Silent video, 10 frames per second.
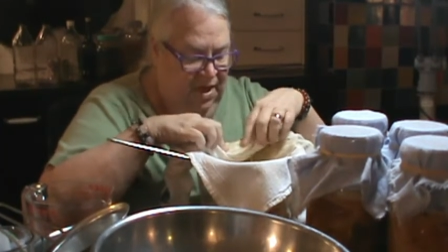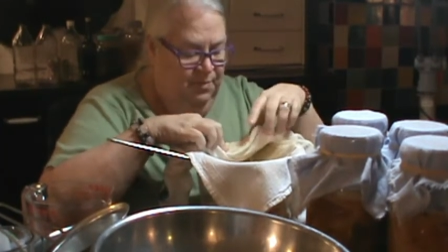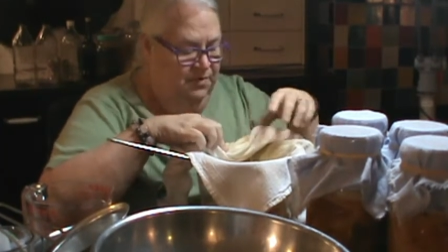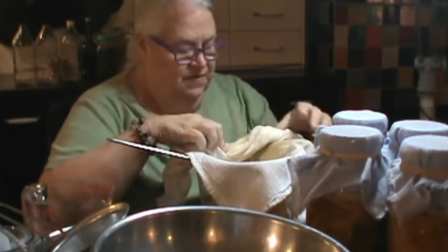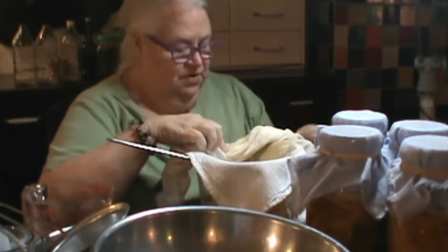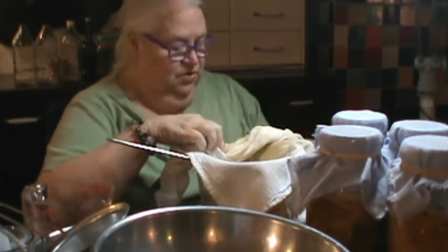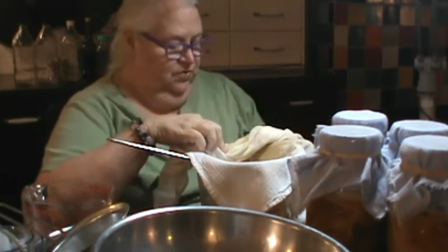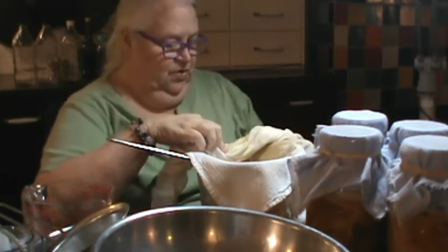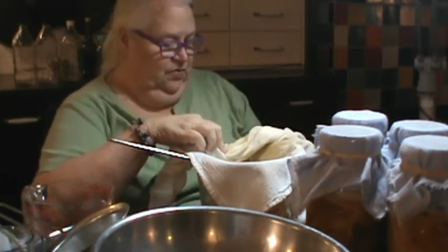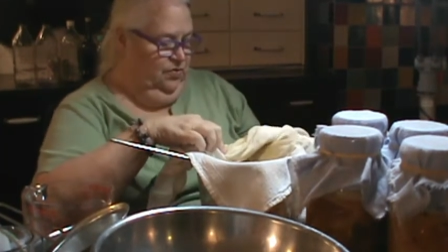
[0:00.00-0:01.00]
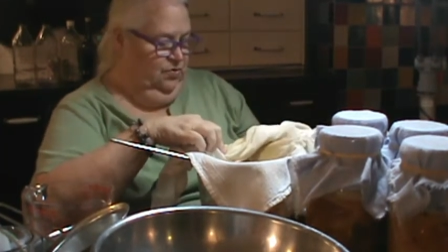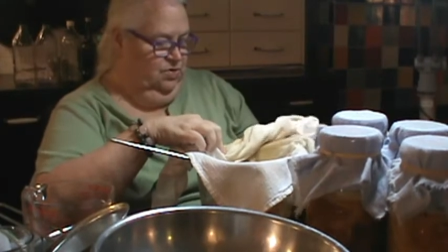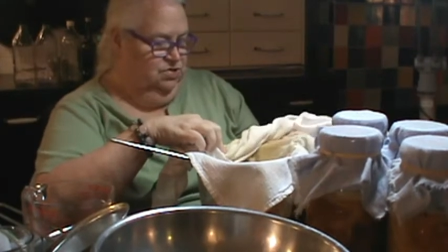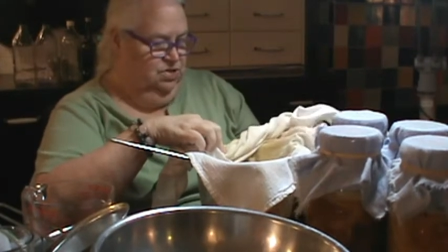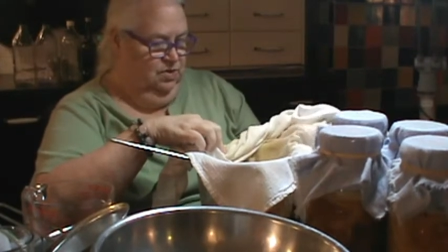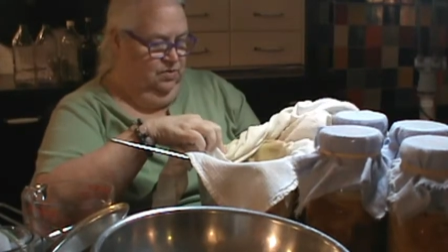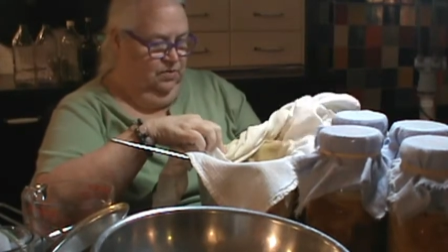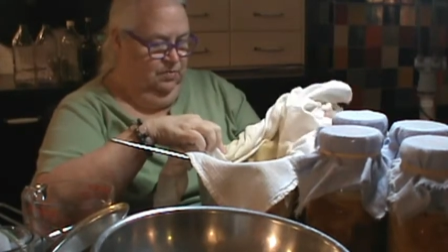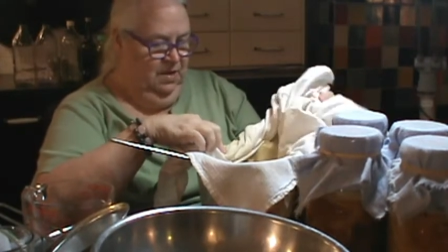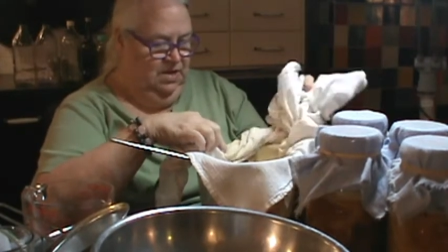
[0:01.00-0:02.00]
But vinegar is also good to use
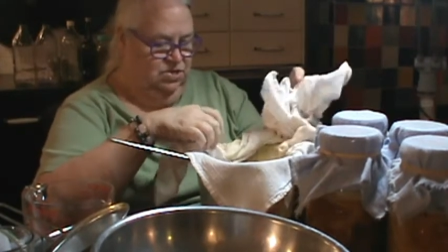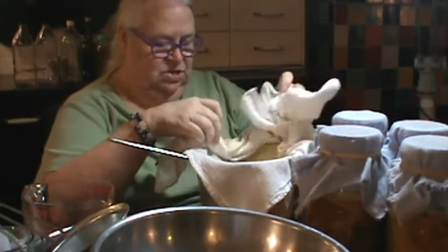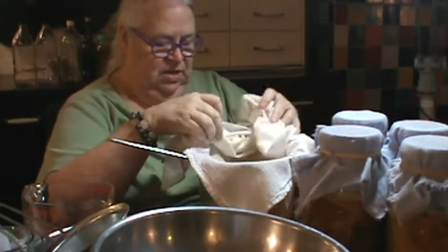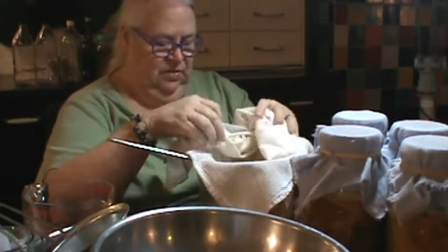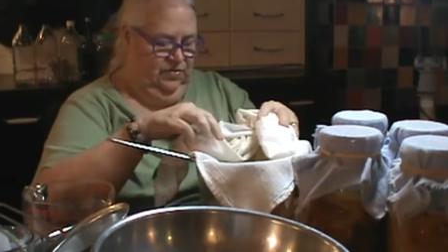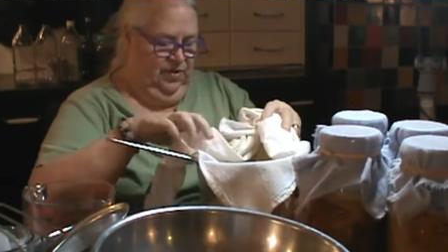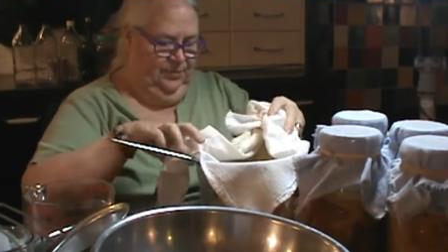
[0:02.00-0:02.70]
for making cheese.